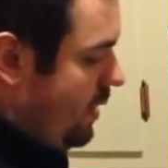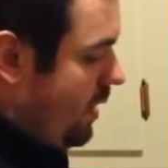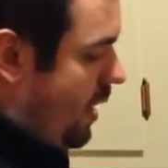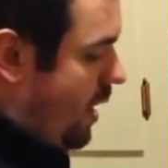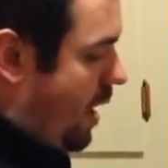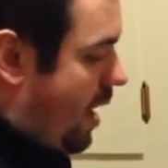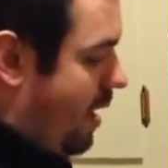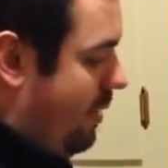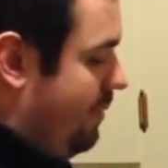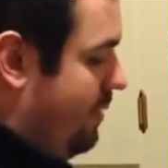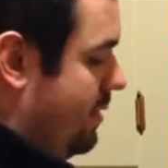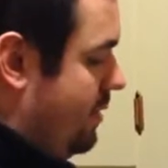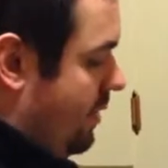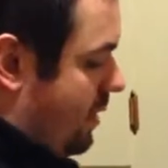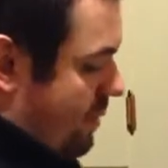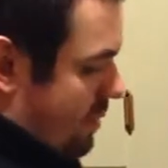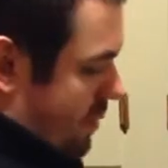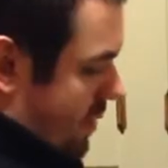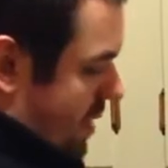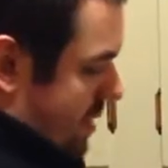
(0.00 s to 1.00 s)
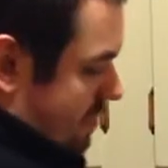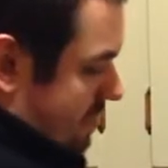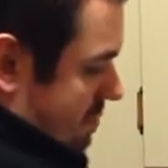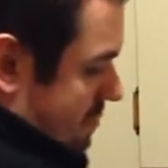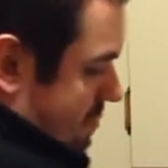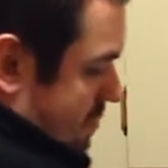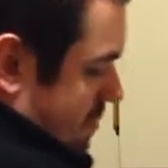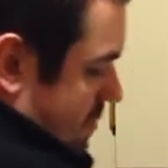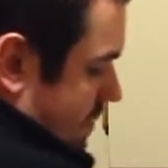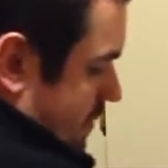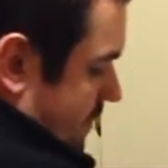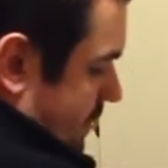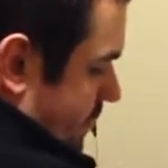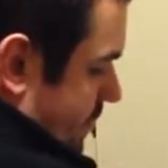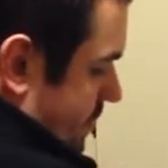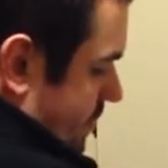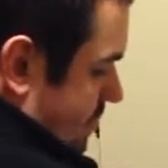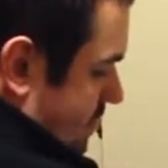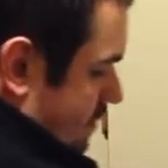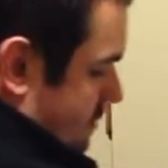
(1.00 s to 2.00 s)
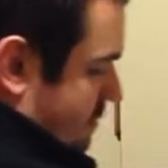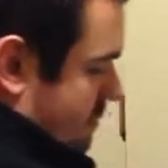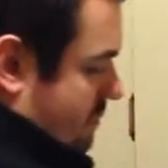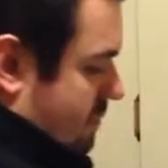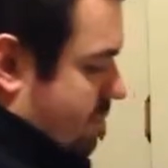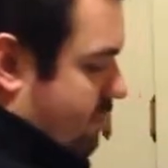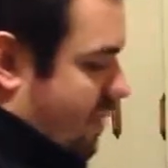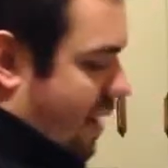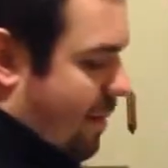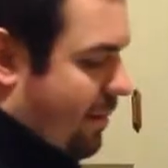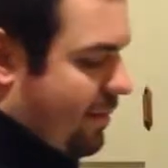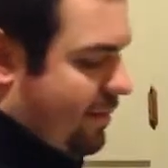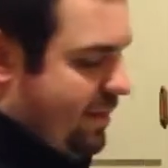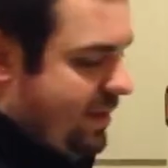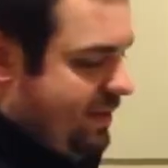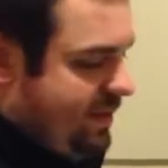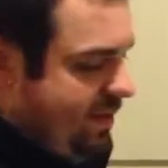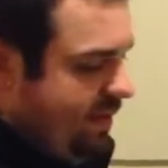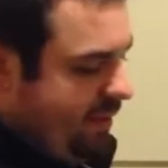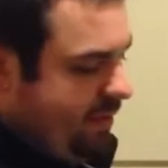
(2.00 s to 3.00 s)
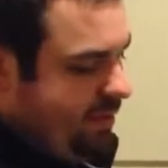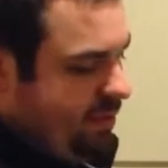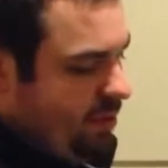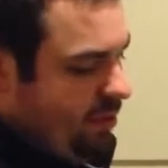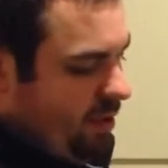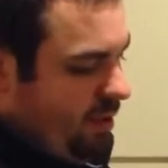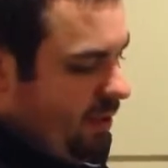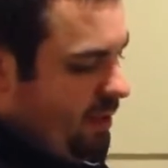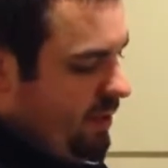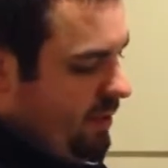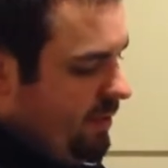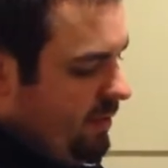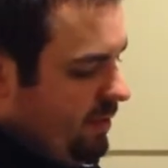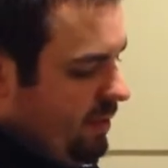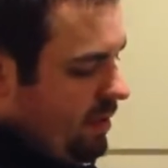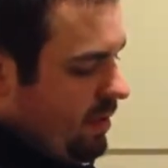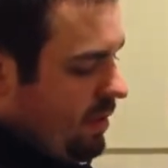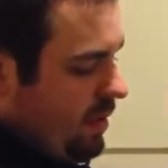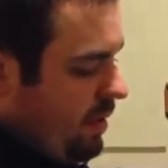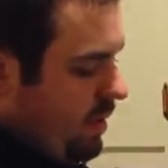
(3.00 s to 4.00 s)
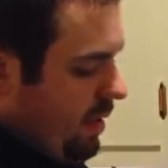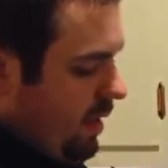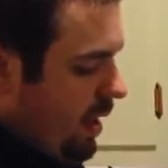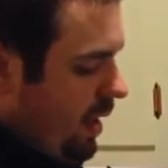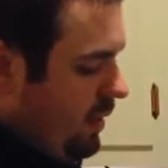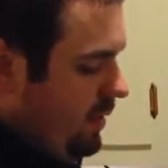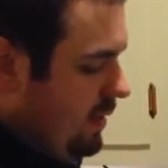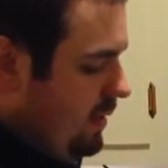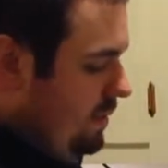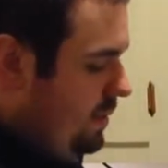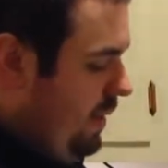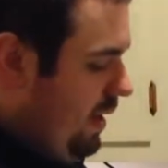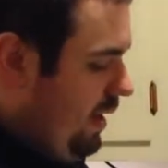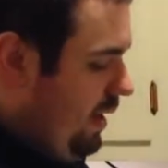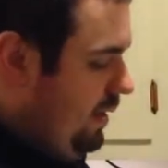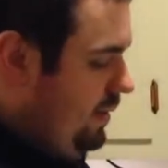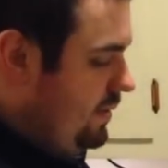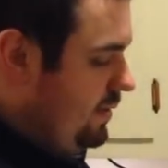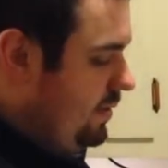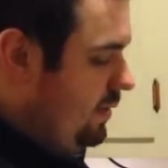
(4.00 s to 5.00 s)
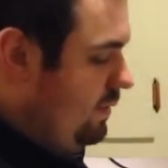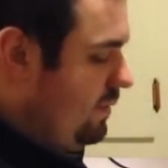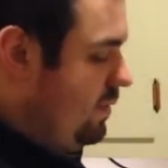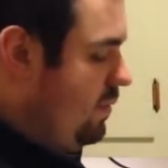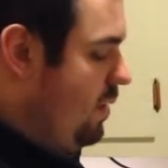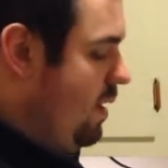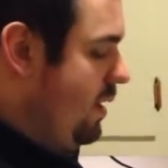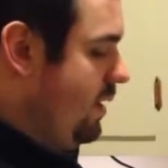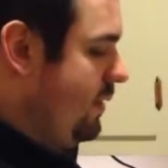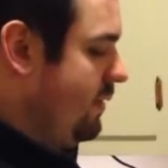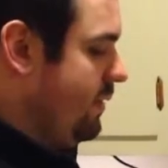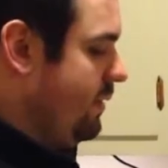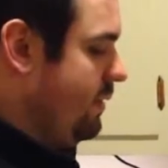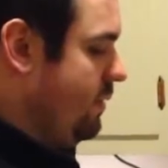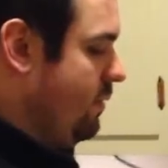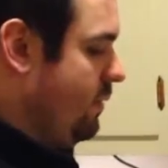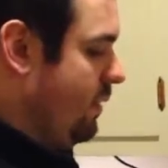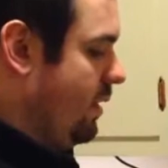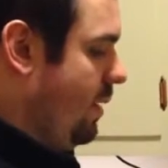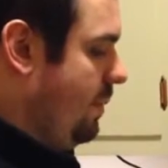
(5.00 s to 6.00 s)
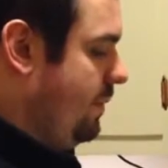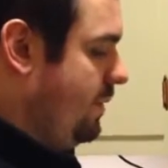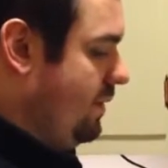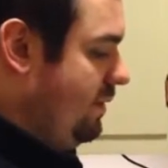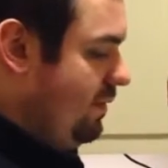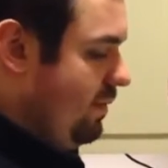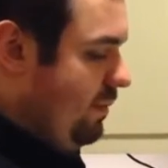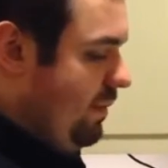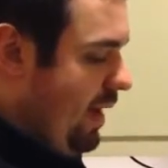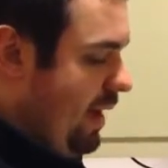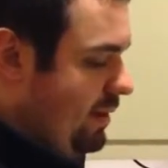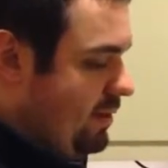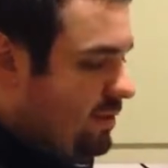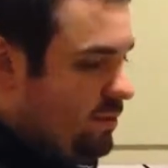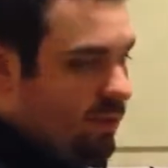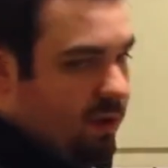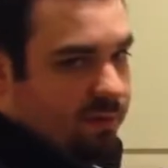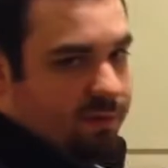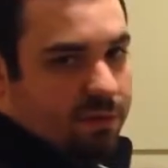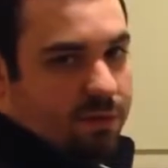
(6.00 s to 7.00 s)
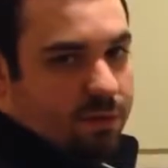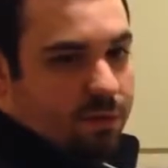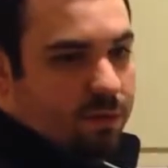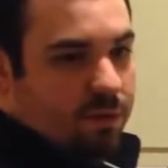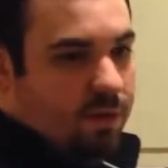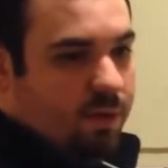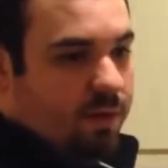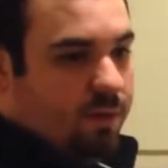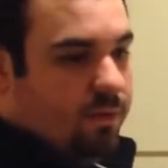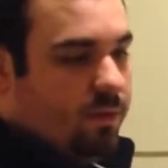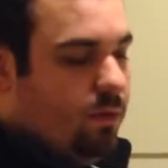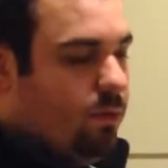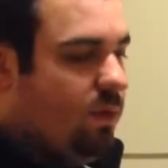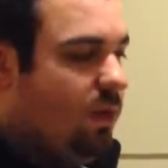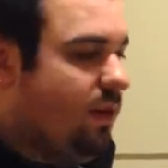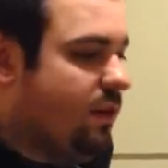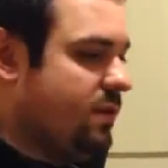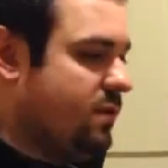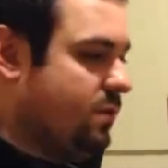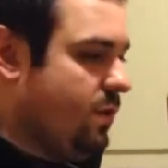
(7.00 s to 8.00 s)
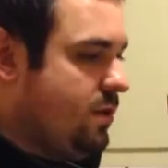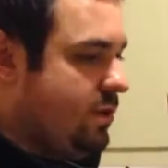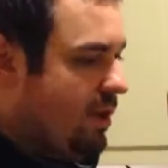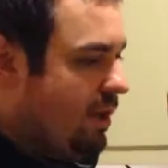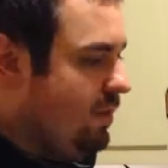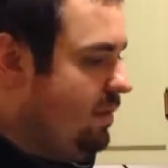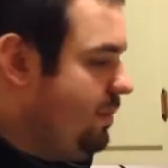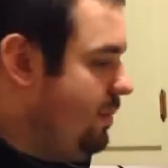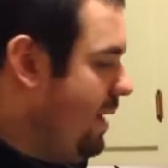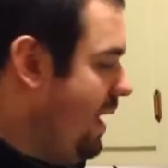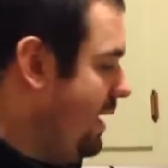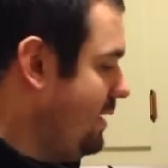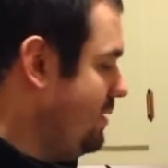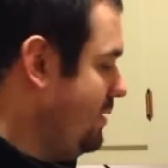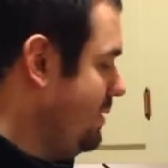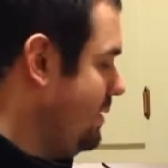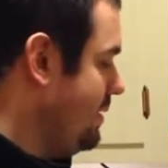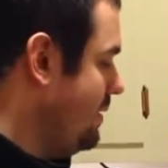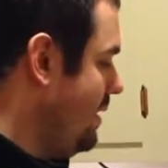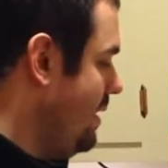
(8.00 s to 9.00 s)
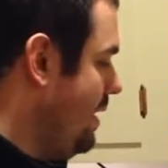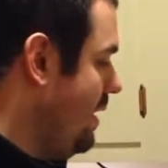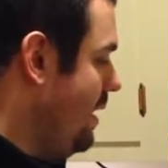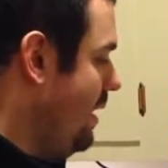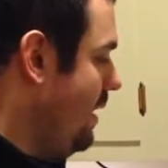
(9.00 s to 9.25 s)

And you can put probably 6 cookies on these pans, so if you wanted to do a couple different batches, we have 2 of these, so we can switch out the batches.